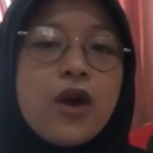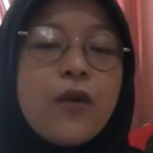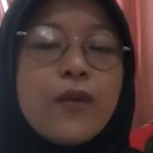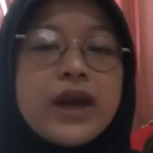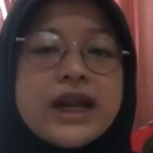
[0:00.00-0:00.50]

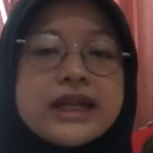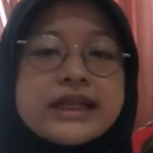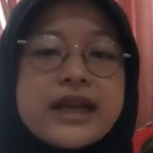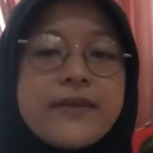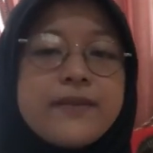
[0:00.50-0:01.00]
One
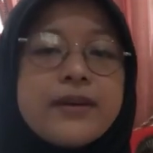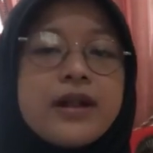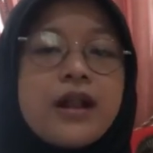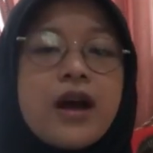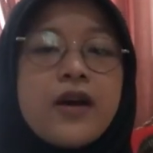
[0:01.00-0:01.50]

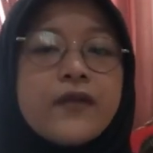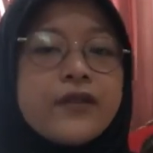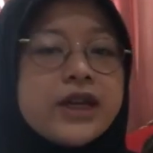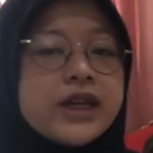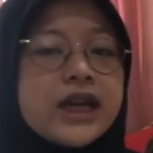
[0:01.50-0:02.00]
example
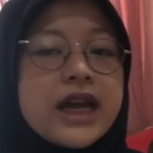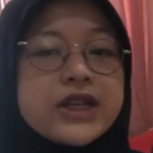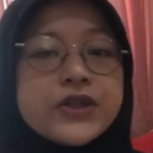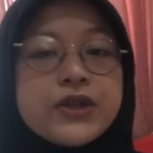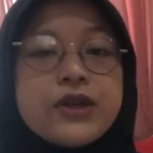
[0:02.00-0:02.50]
of the
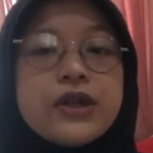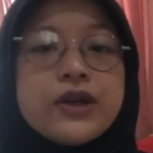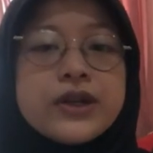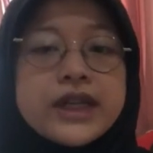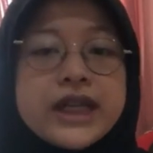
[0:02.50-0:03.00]

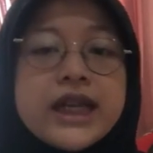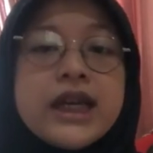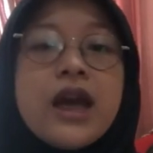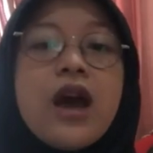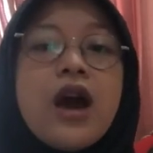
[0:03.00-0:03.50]

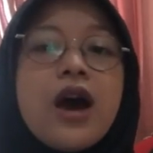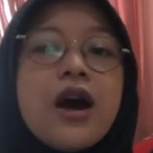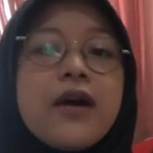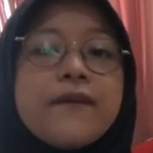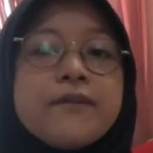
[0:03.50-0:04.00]
axiology
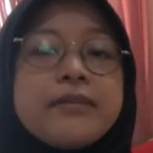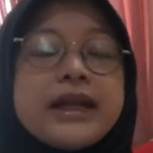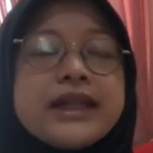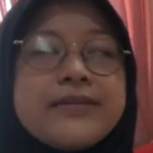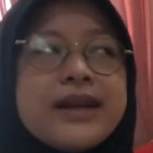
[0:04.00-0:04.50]
of
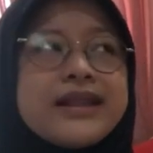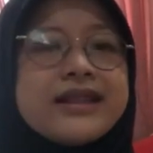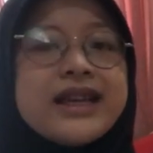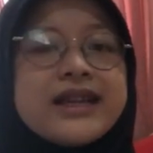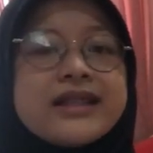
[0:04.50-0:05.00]

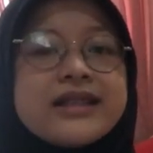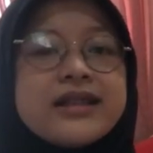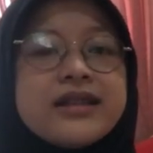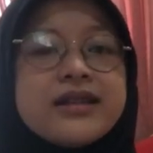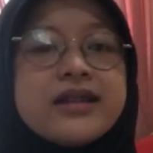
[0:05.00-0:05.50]

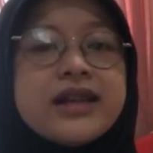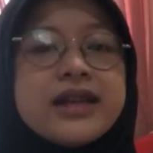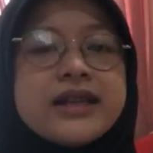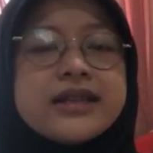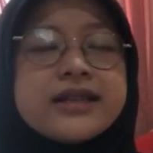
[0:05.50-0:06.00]
mathematics
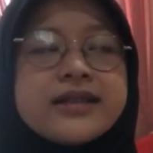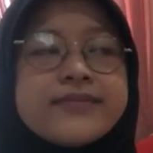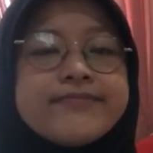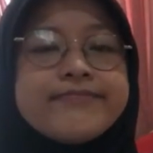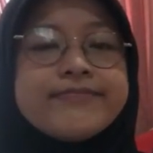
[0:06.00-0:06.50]

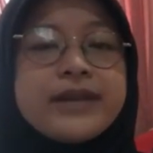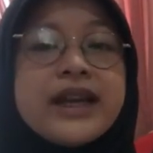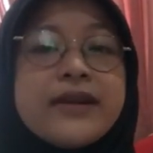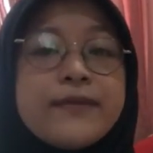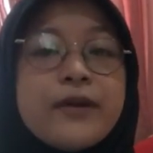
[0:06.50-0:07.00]
is
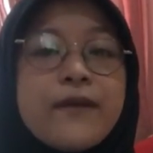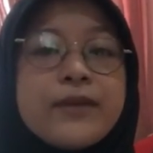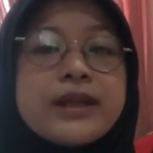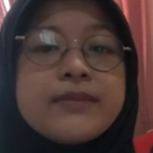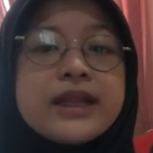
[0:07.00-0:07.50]

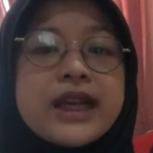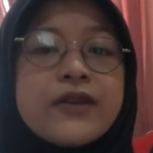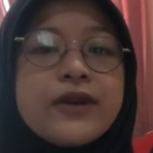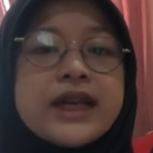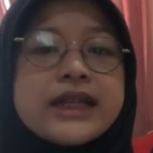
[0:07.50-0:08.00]
mathematics
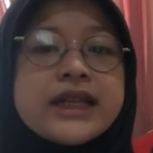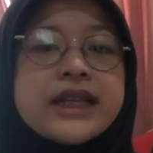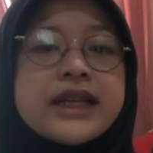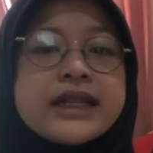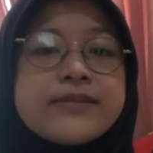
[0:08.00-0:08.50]

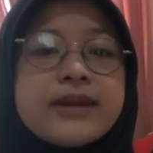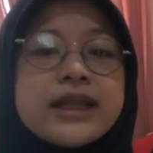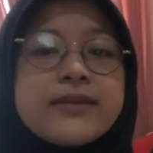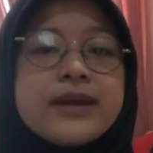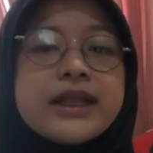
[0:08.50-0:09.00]
education is
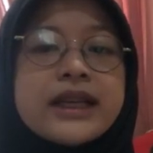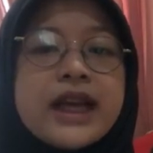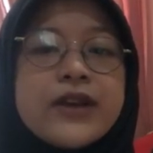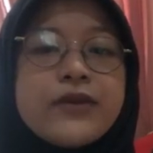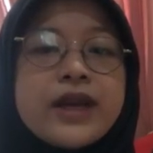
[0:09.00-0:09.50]

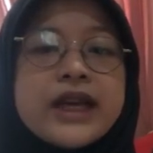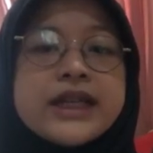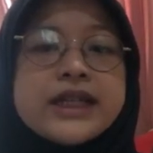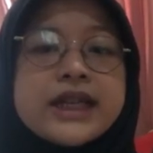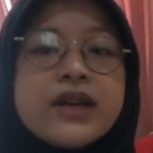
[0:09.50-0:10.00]
mathematics
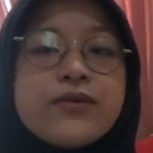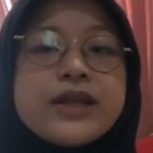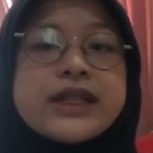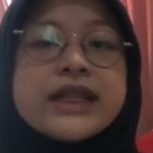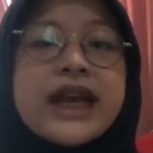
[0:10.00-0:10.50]
education
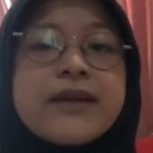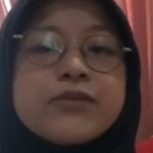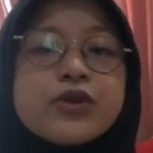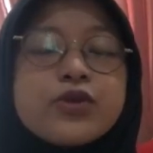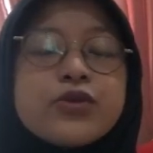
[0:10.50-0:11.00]
which
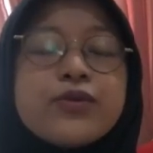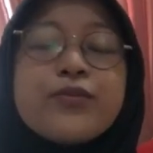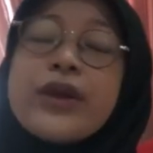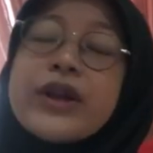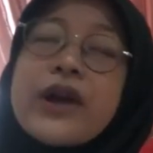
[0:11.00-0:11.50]
aim to
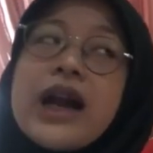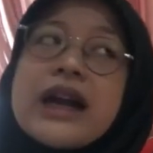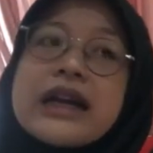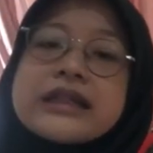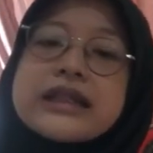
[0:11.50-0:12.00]
build
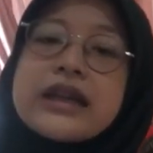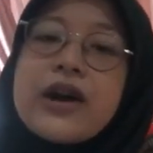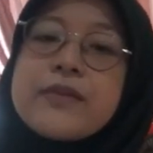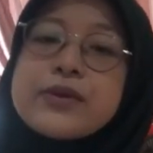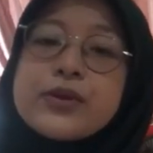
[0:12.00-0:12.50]
character
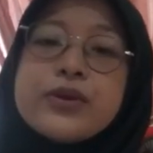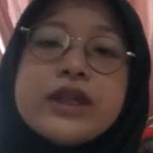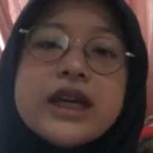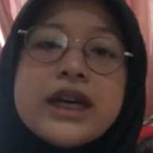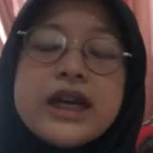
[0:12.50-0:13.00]
of
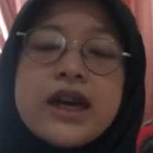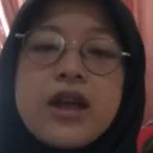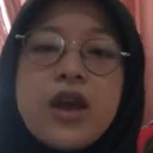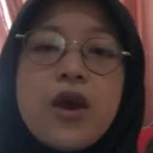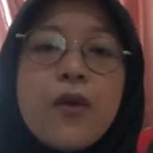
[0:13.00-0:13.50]
student,
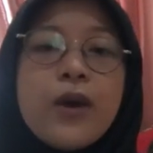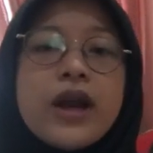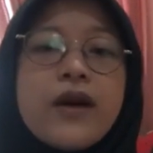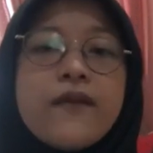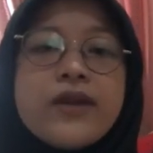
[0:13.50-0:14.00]

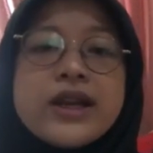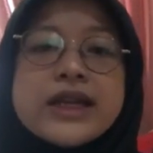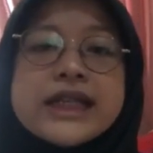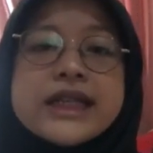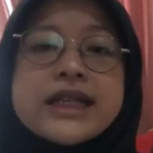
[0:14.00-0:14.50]
one of which
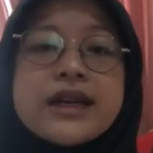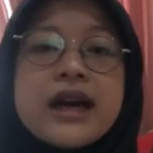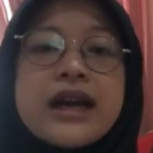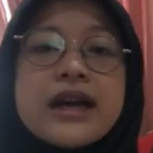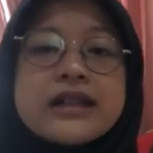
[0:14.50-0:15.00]
is the
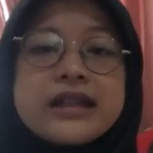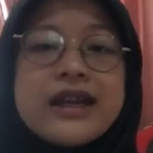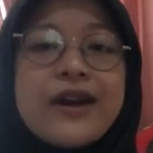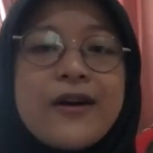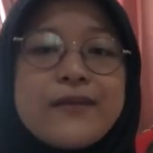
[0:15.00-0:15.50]

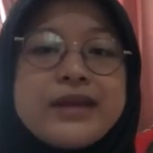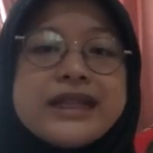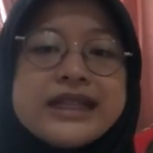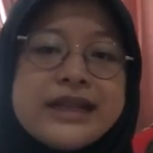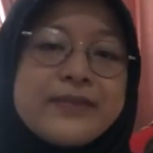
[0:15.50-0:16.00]
character of
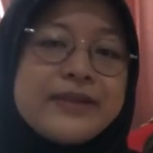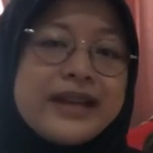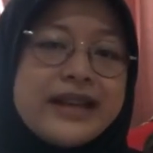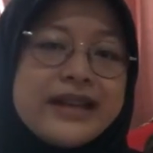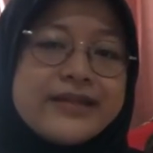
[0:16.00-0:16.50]

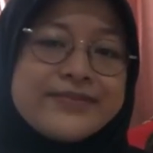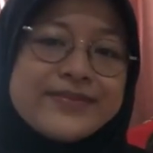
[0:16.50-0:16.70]
discipline.